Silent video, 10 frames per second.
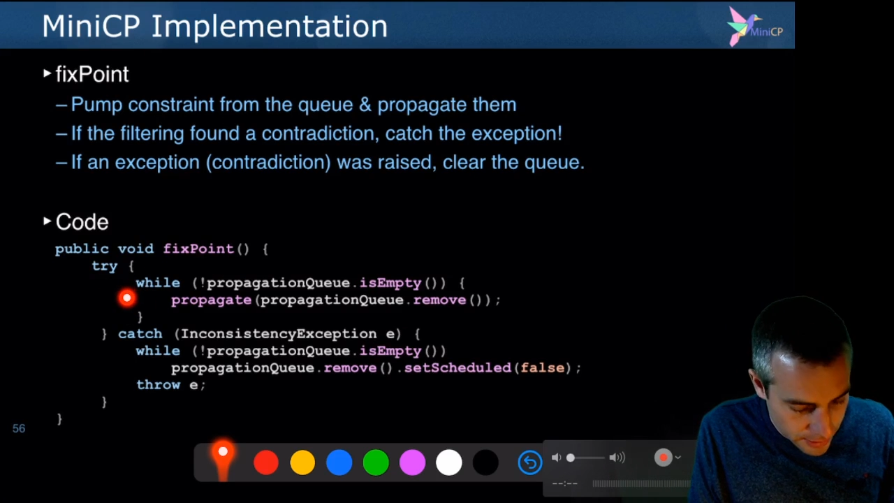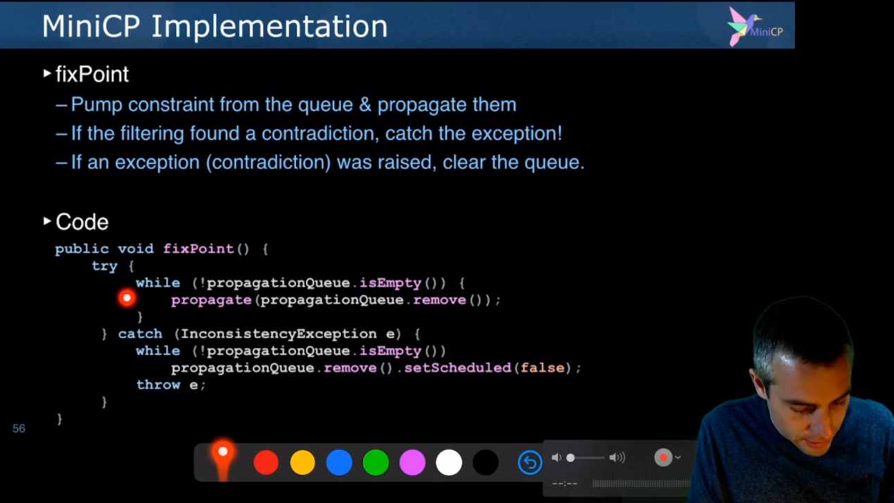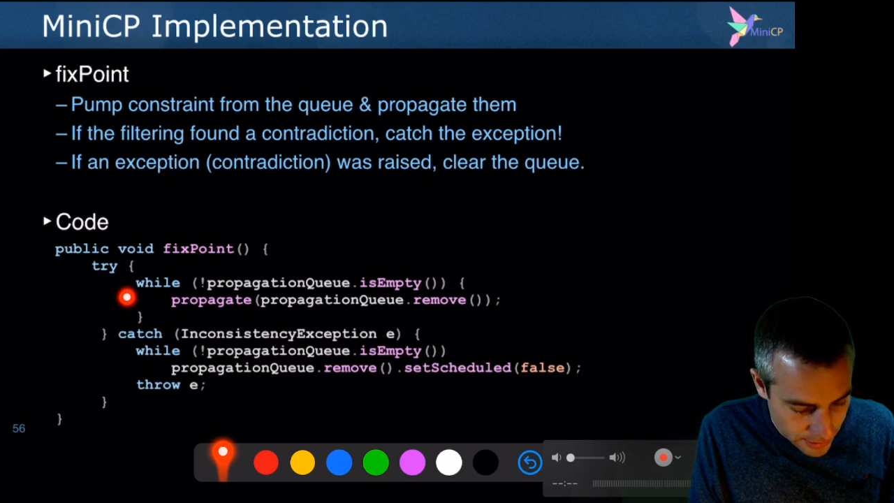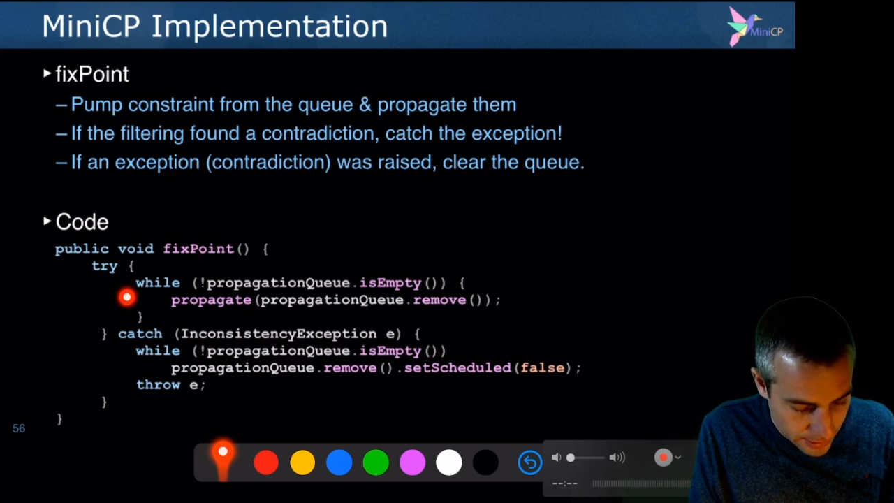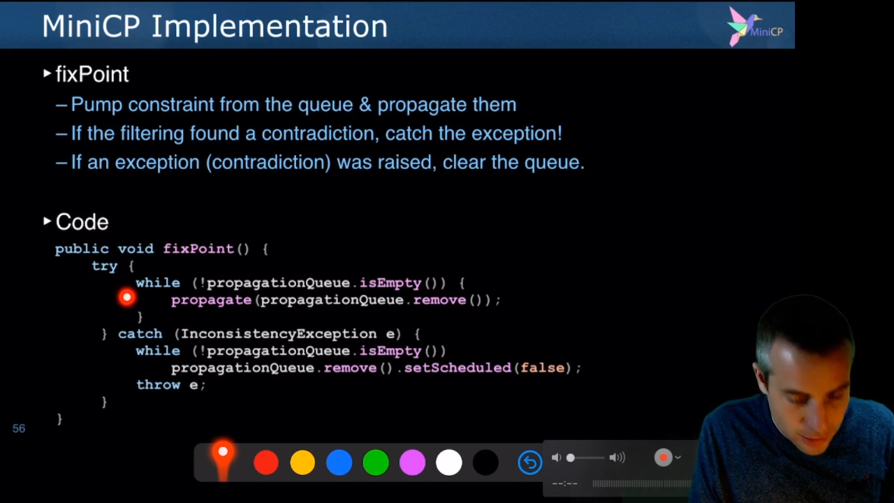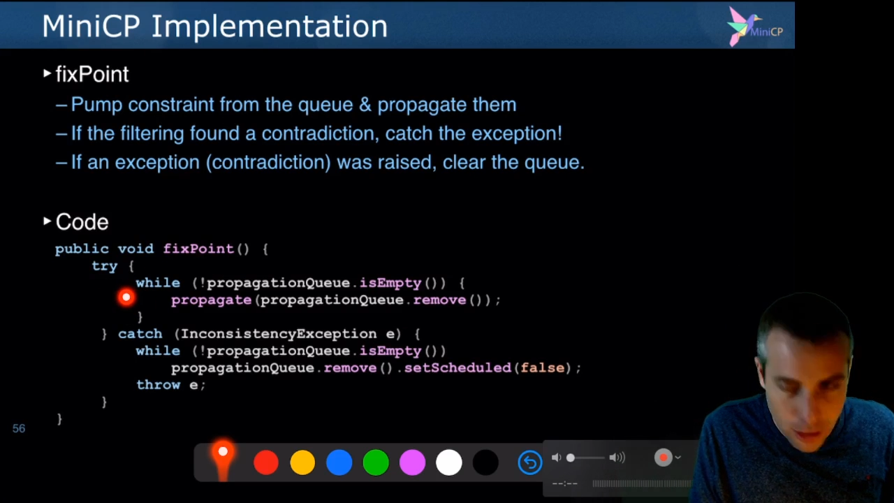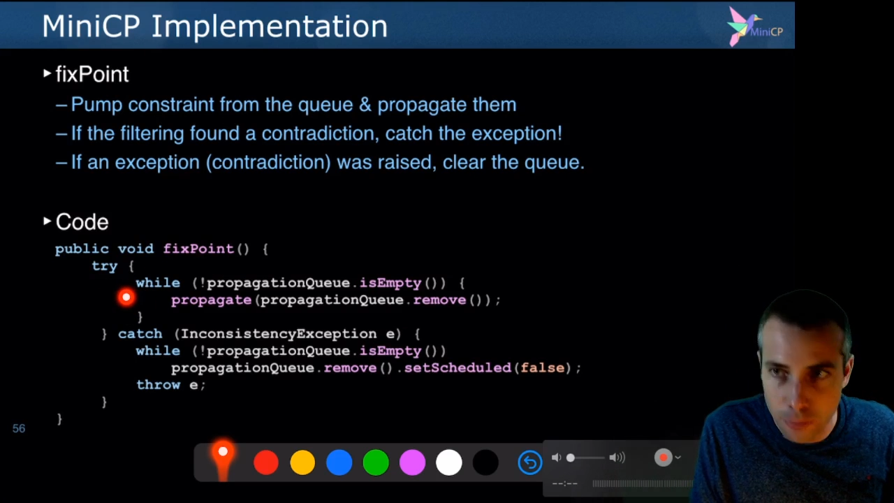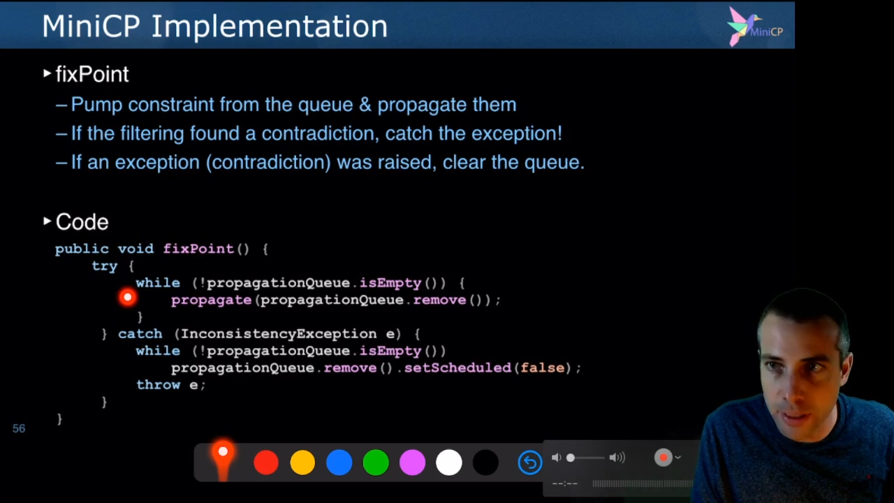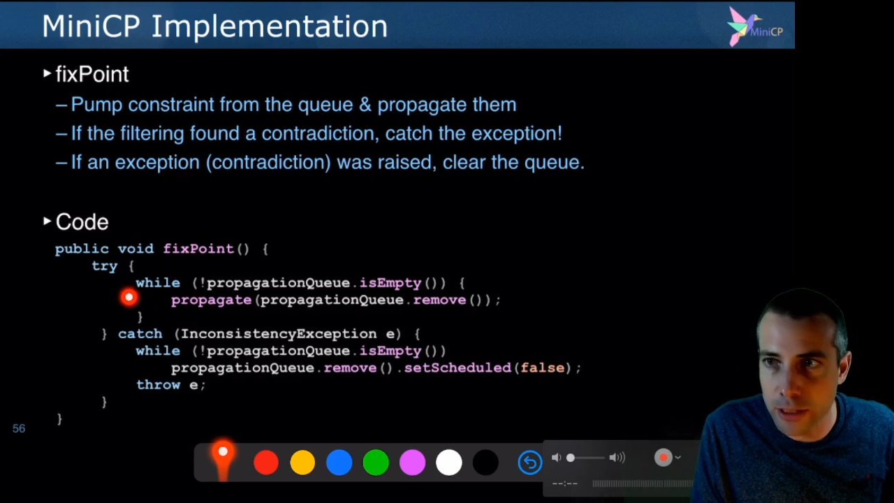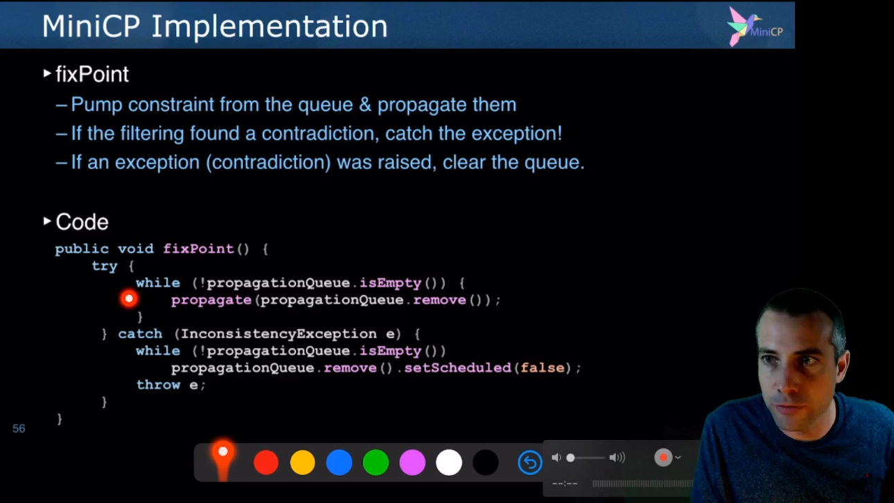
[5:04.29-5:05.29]
since the
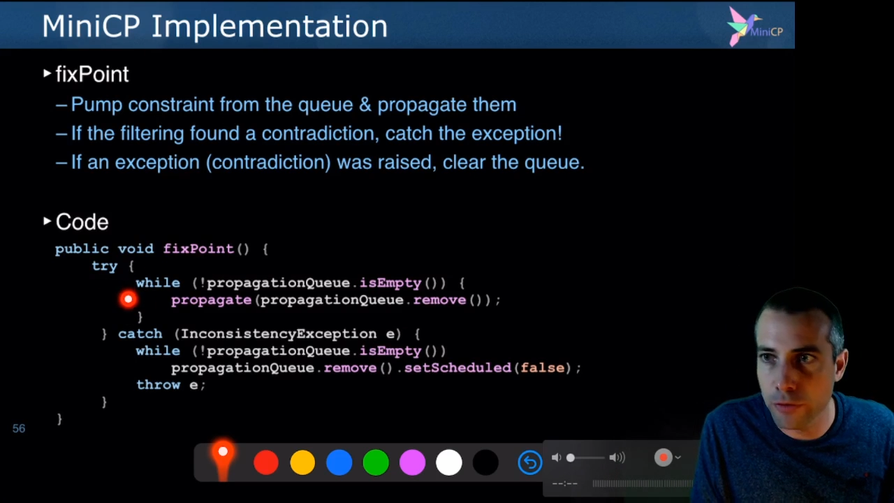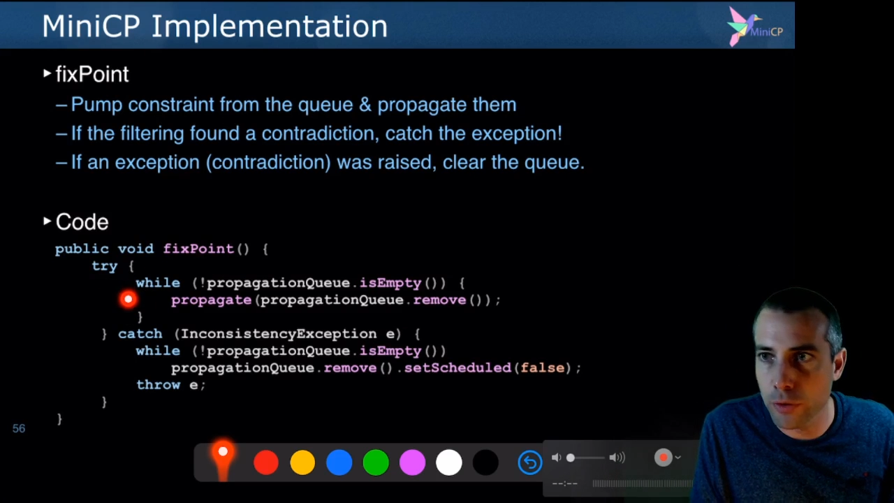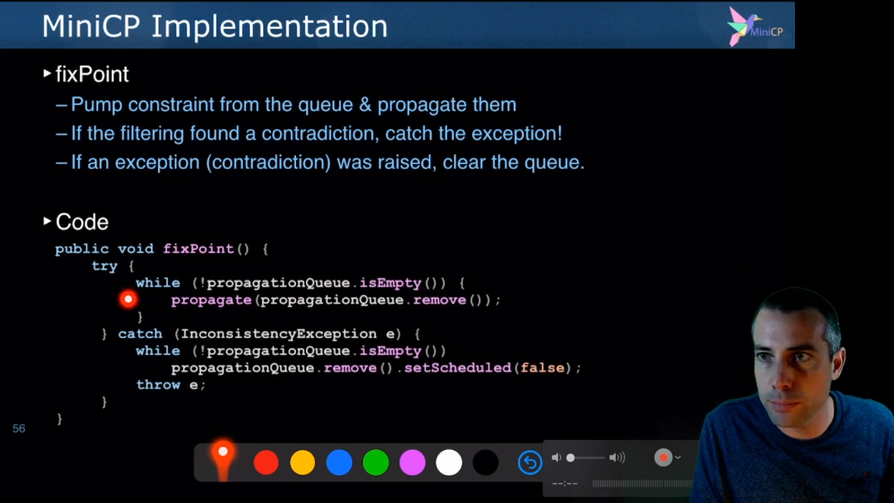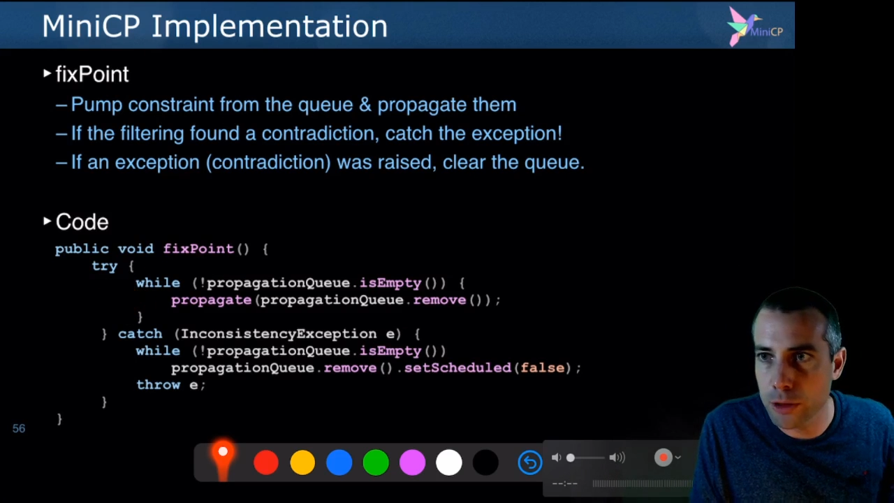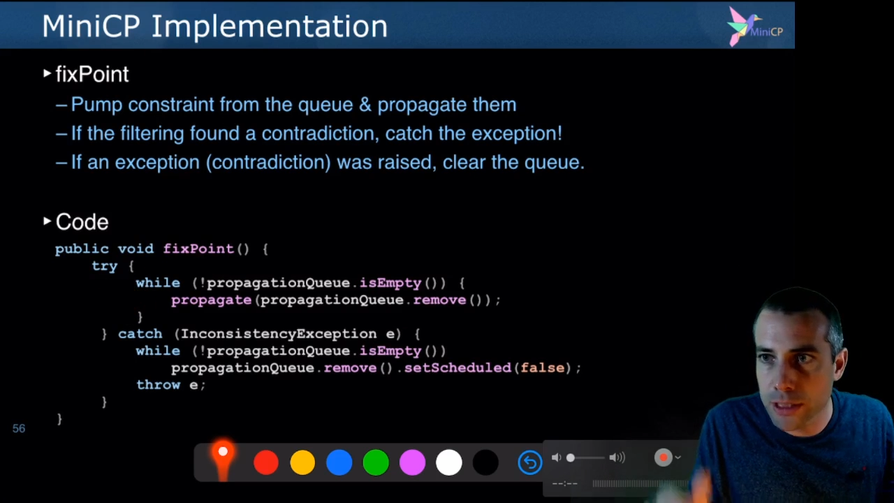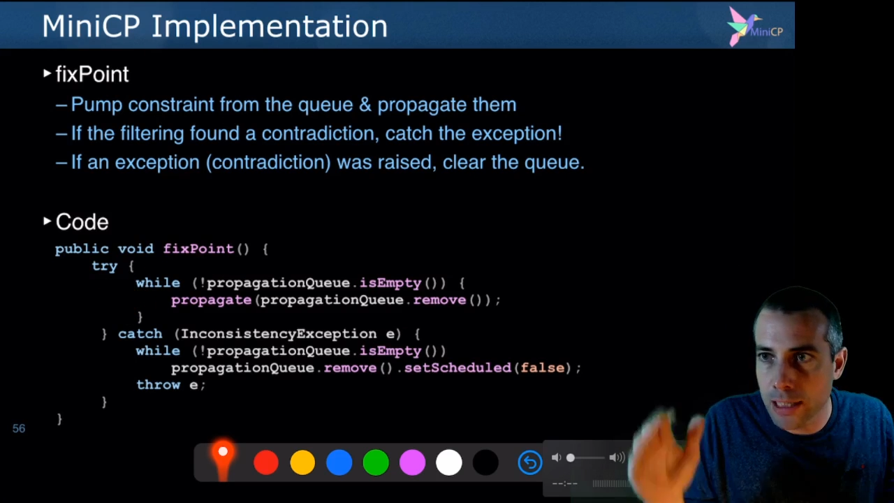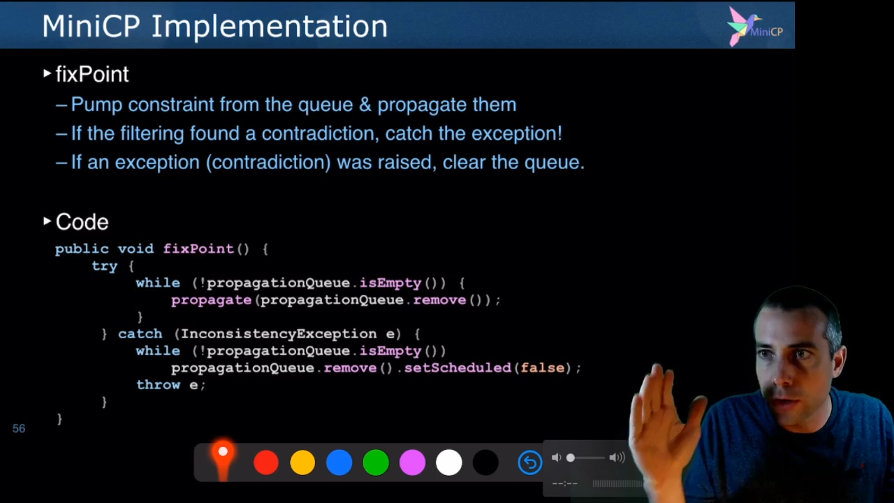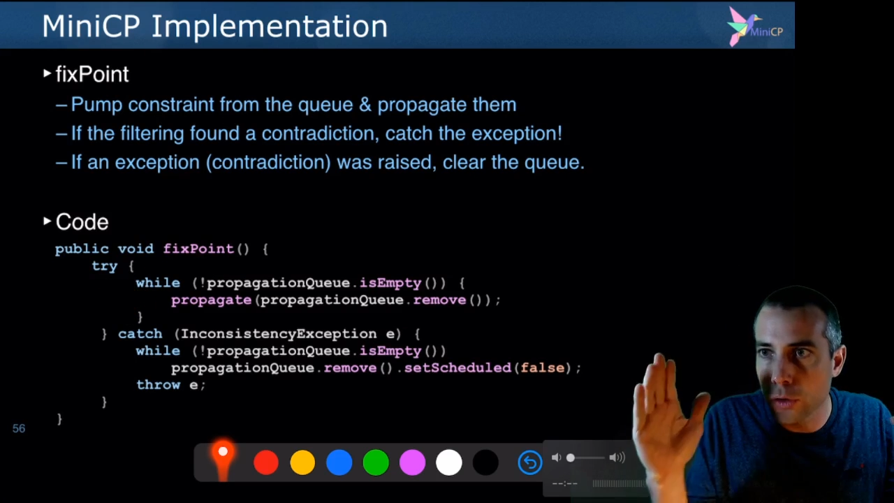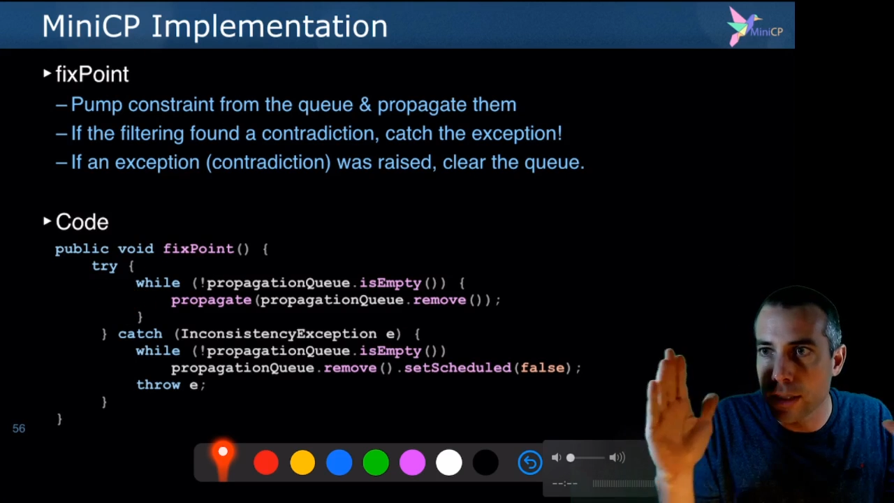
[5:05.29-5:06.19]
domain of the variables can